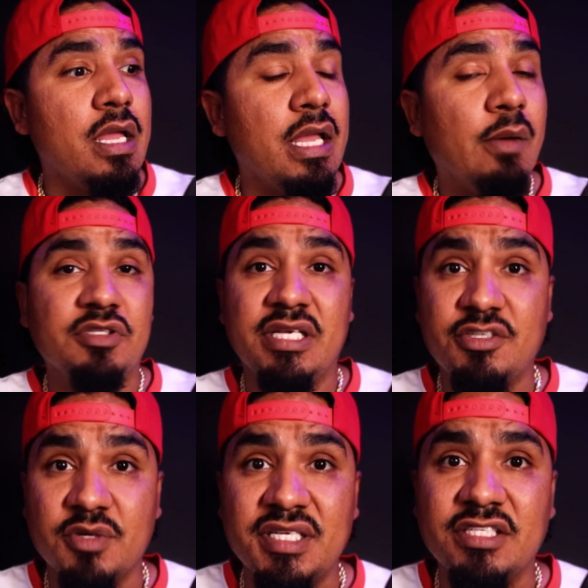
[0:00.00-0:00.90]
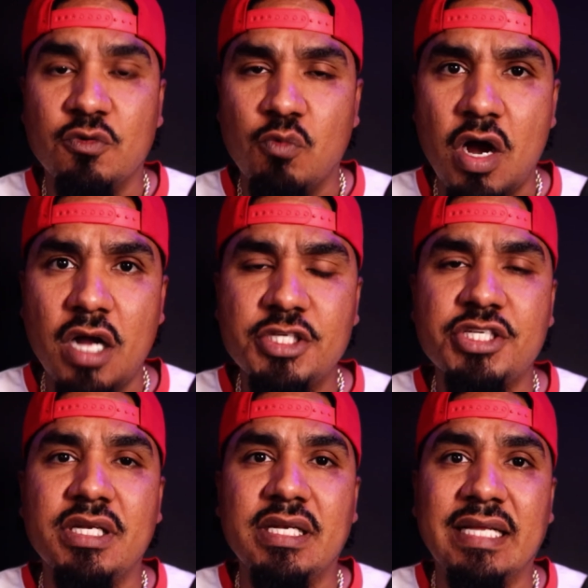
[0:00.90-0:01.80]
It was interesting to
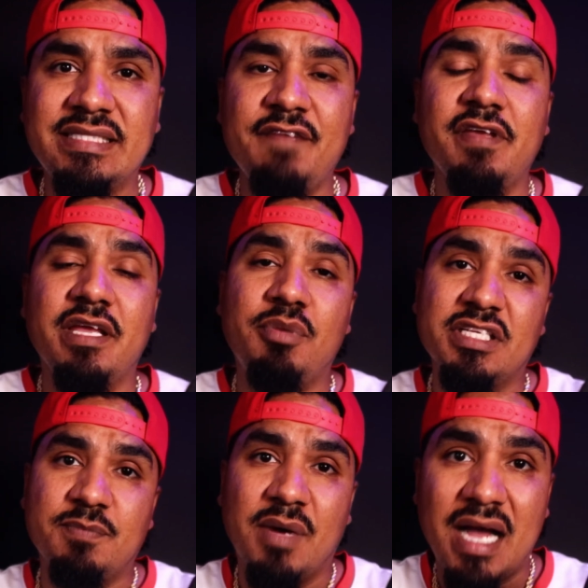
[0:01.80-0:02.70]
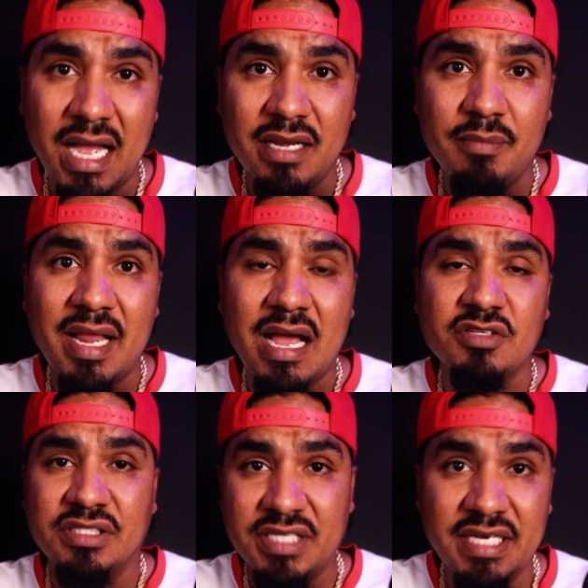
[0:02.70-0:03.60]
watch. Let's see if he can put this behind him now,
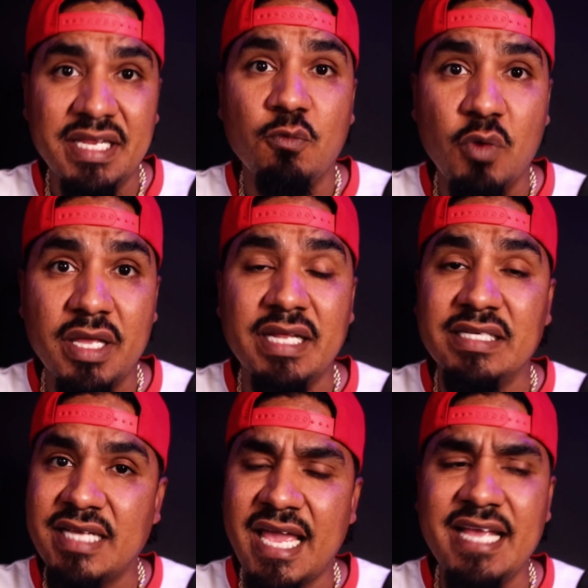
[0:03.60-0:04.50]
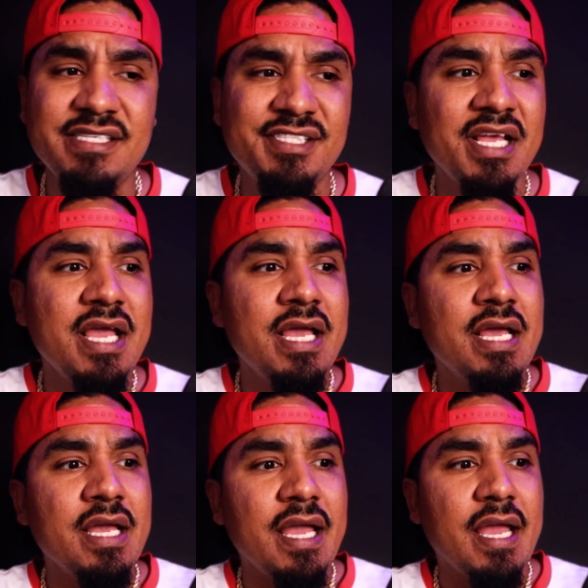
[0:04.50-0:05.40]
since he did win his case.
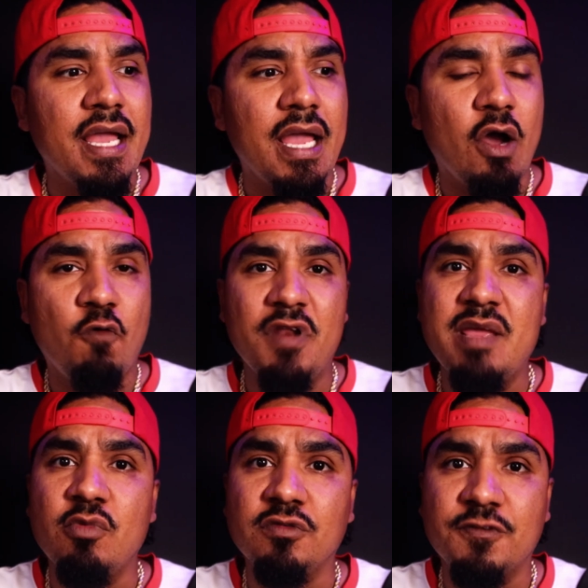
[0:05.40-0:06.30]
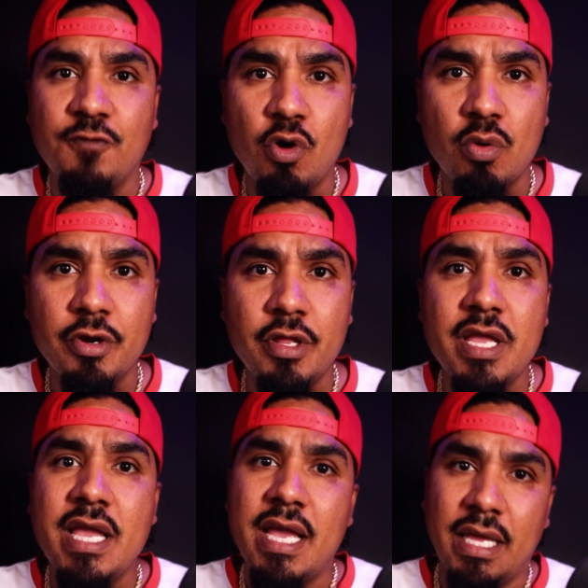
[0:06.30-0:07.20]
Hopefully he moves forward.
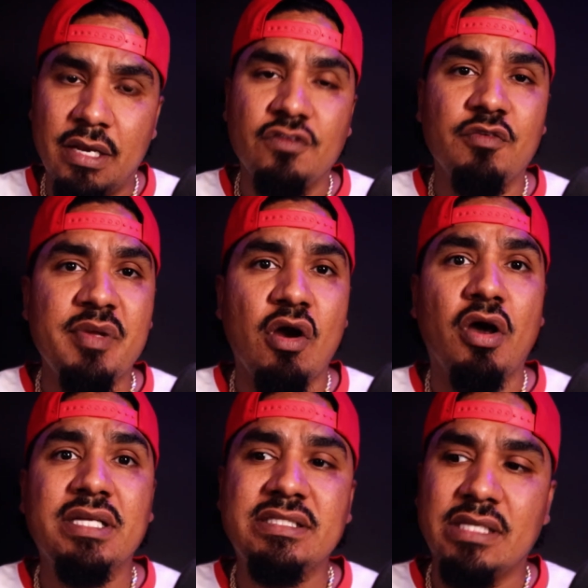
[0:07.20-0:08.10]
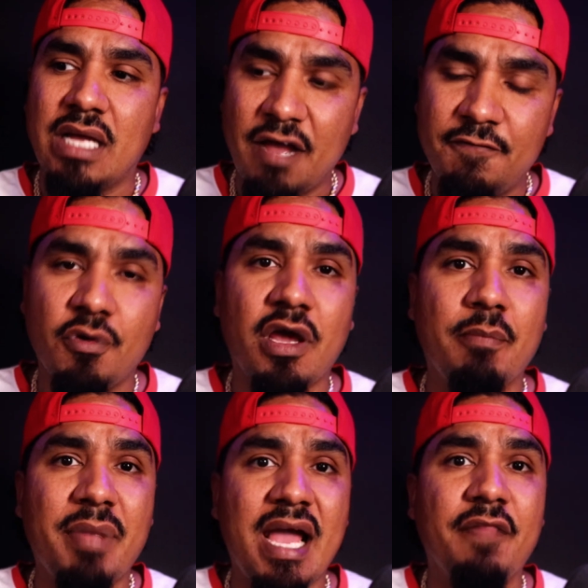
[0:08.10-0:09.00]
And to be honest, I feel kind
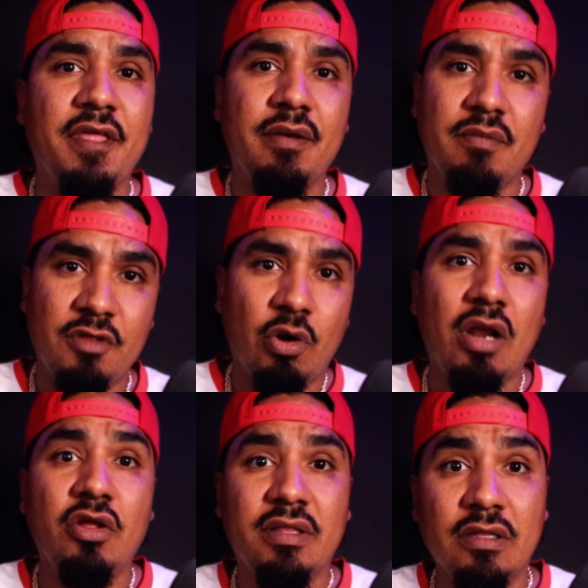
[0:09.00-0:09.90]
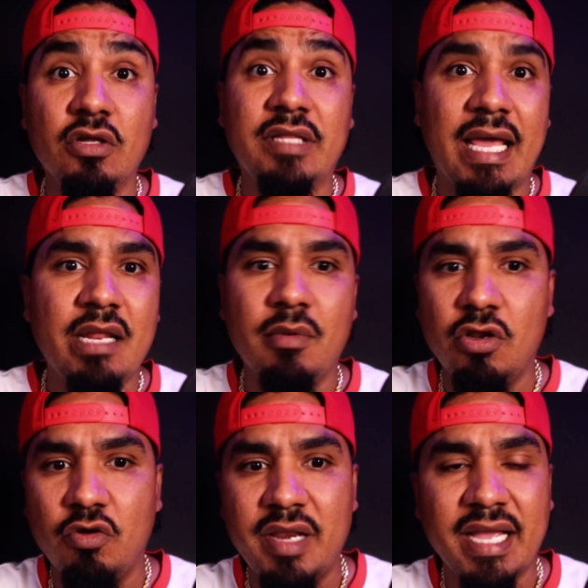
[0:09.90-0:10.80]
of bad that, you know, I looked at him a
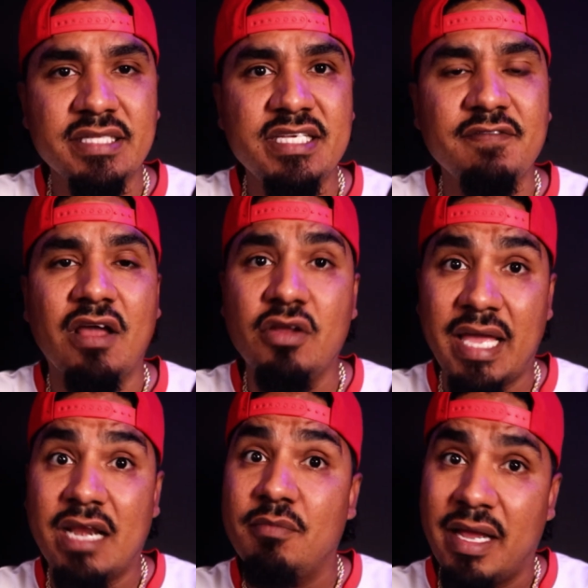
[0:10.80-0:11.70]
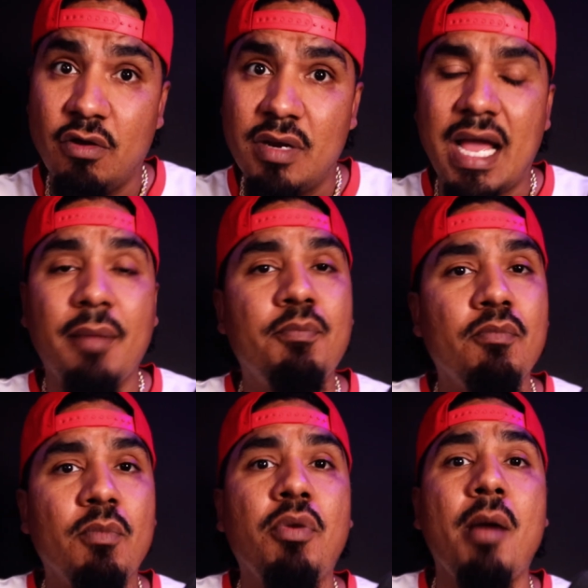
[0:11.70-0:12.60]
little negative. I look at him, I ain't gonna lie,
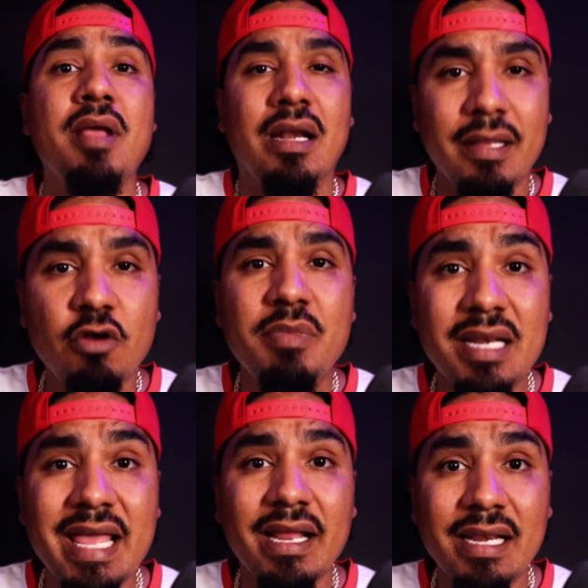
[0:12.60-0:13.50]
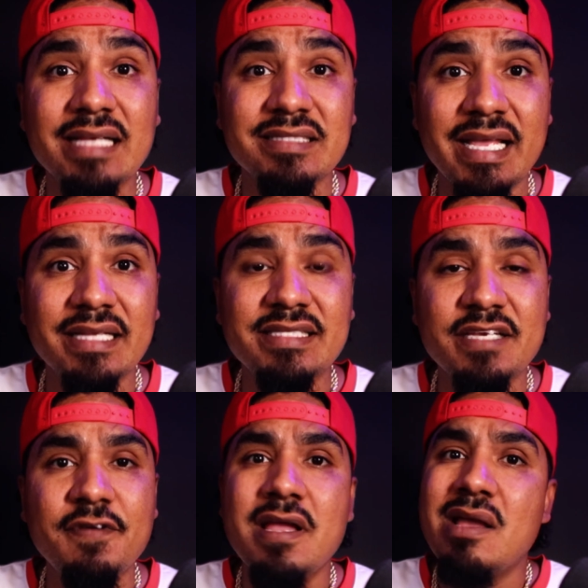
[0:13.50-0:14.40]
probably a little bit less negative.